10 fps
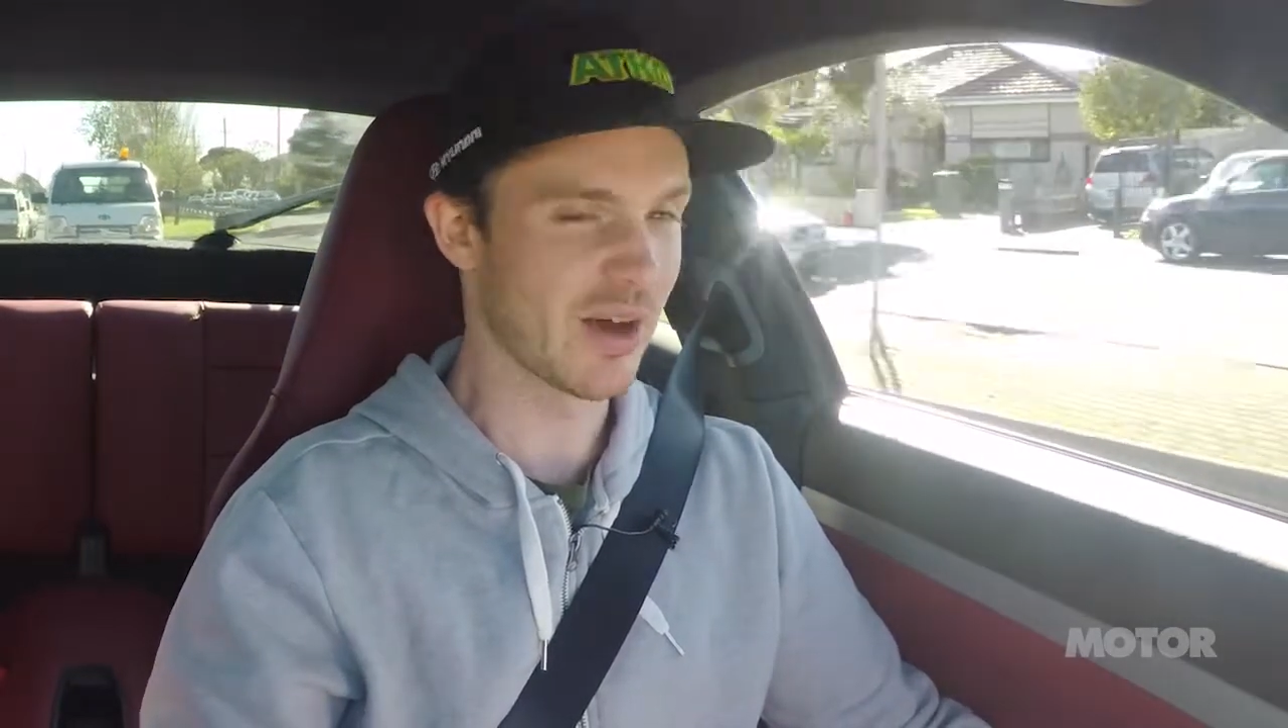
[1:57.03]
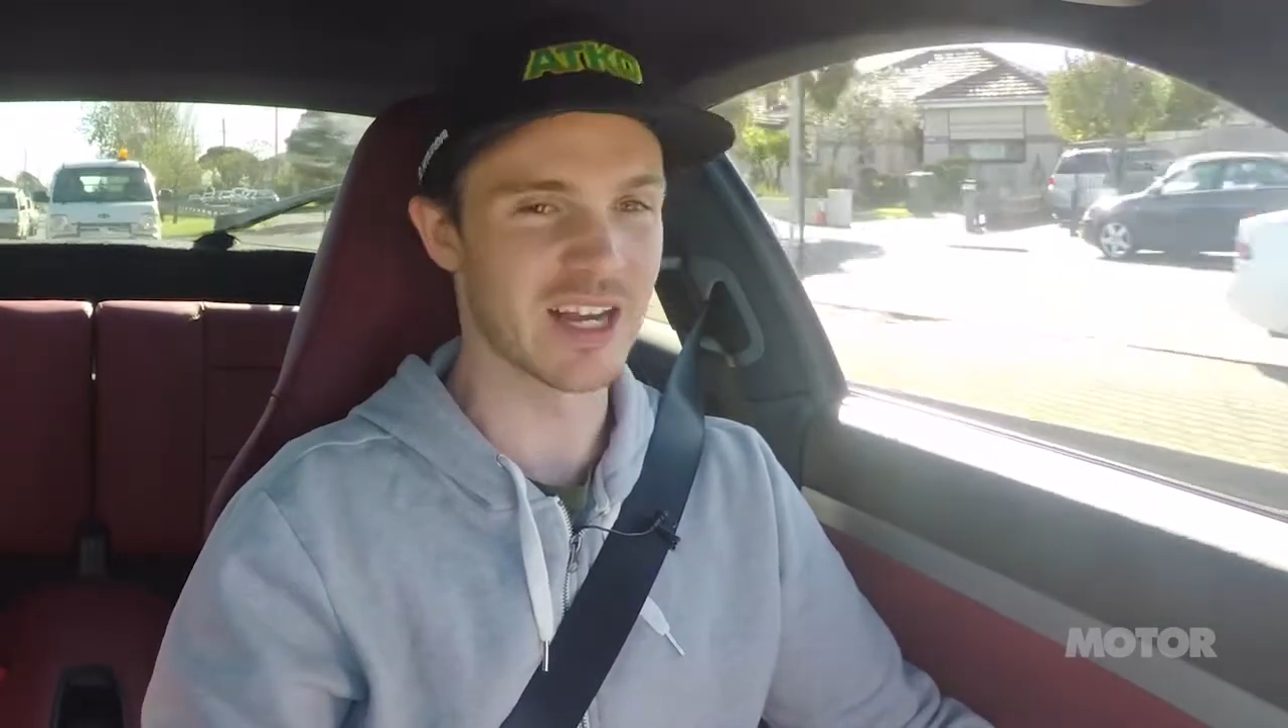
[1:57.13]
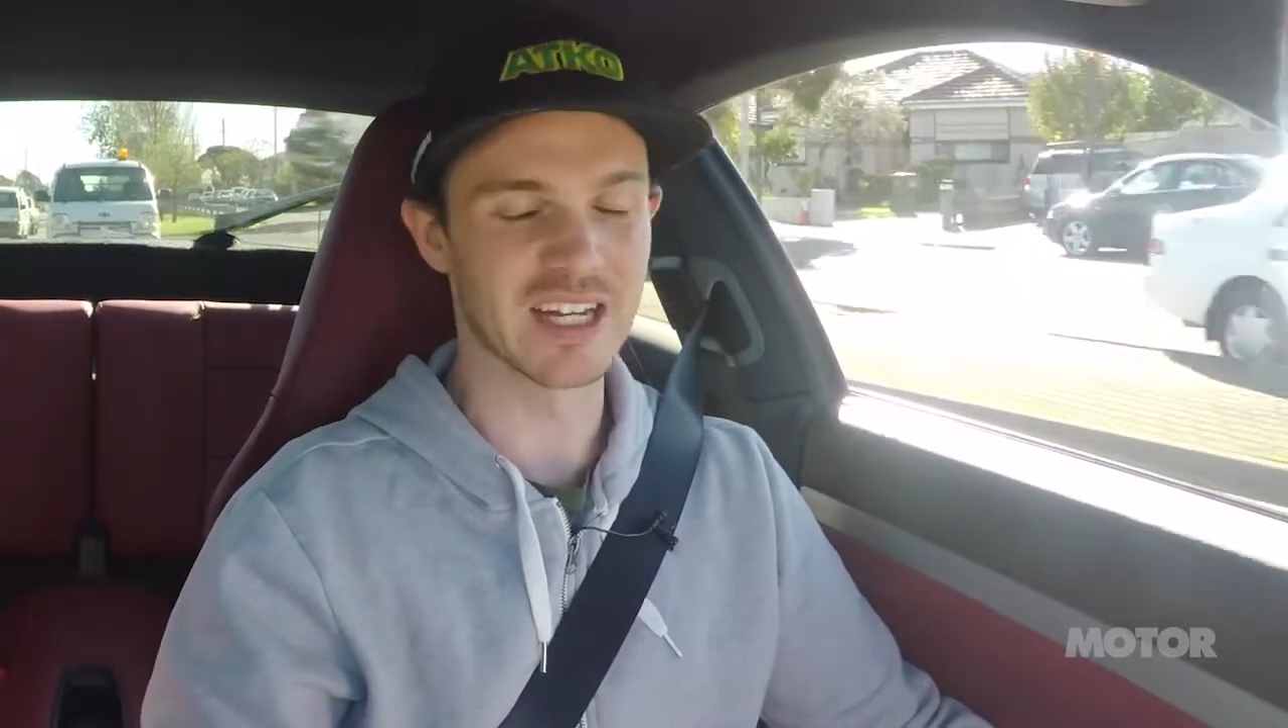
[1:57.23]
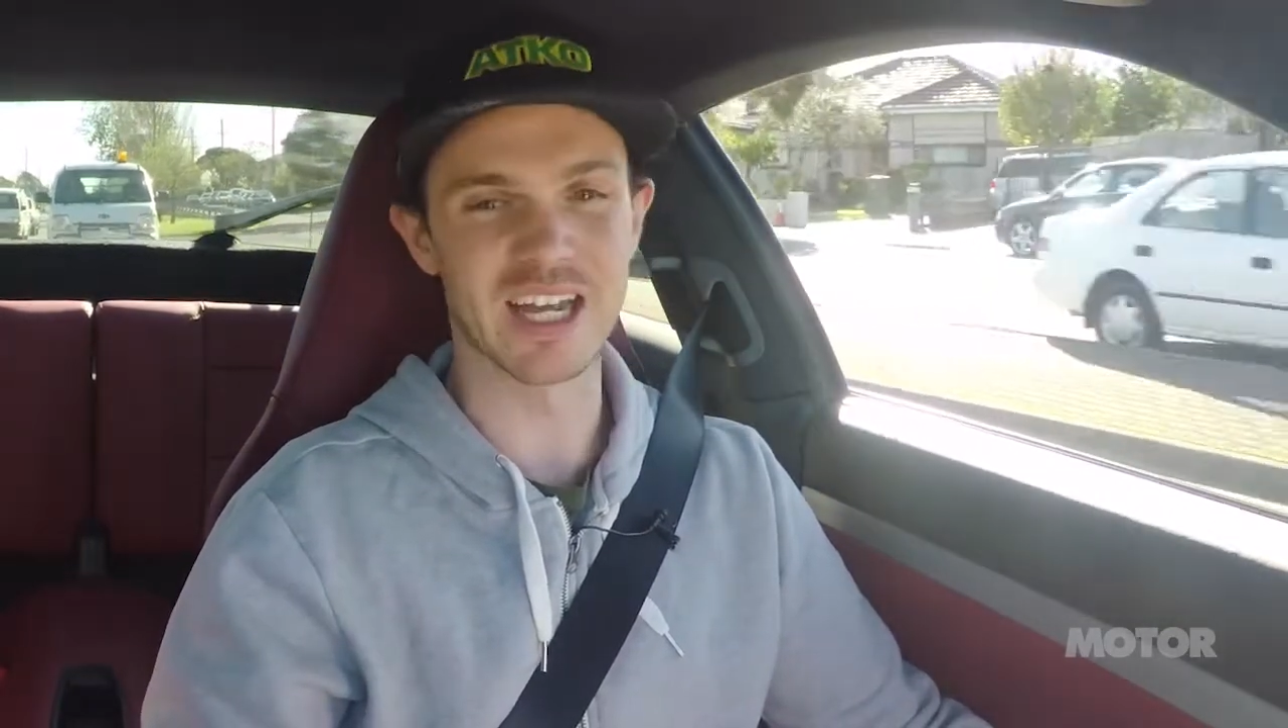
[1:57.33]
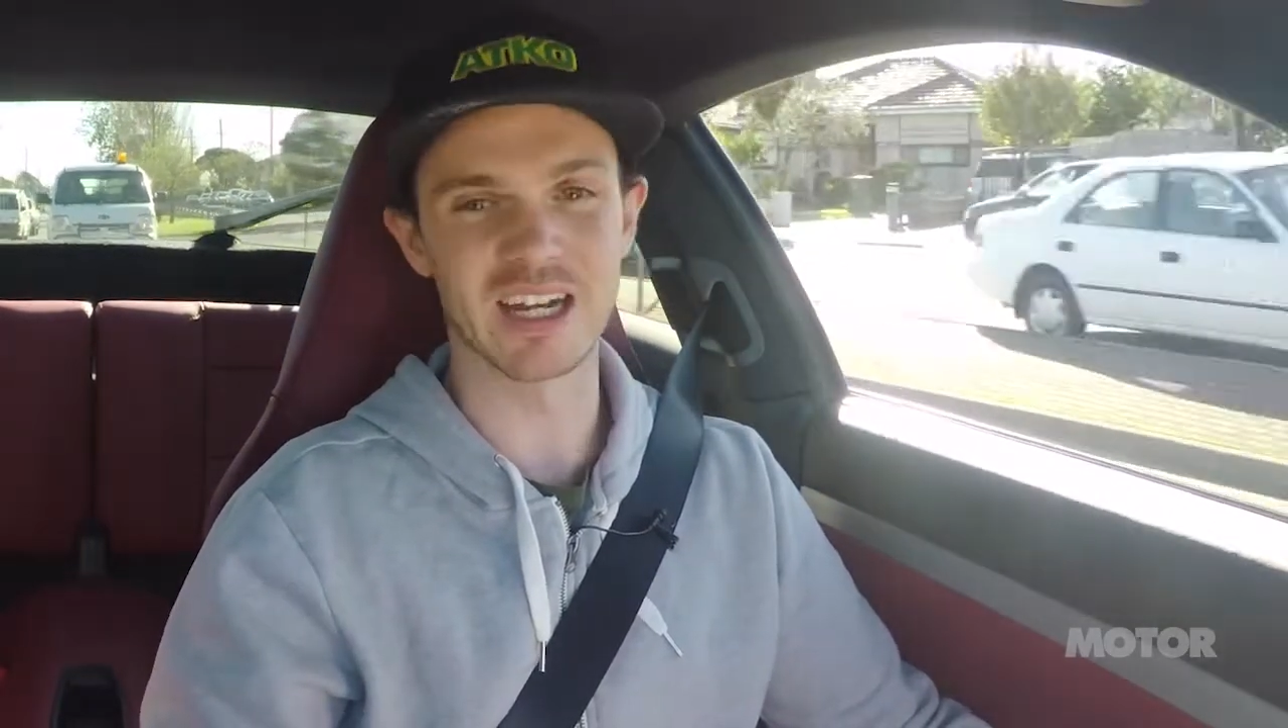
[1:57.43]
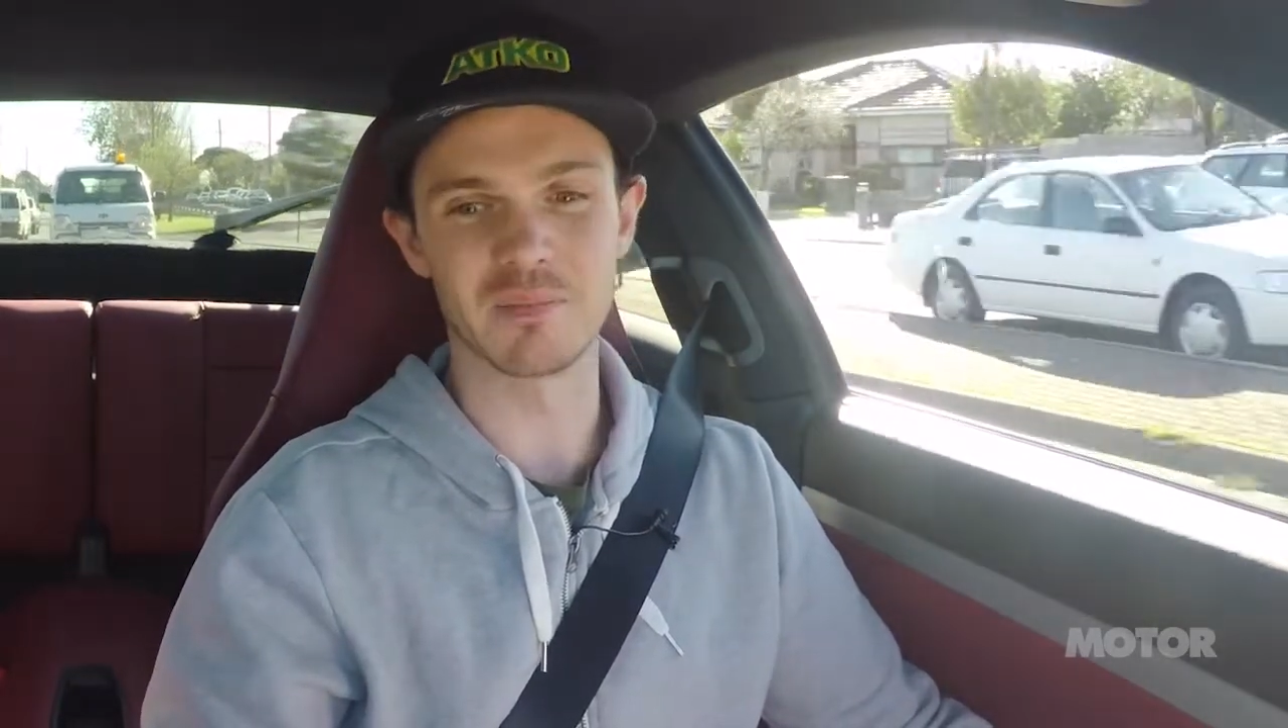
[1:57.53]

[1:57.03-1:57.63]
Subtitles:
and you get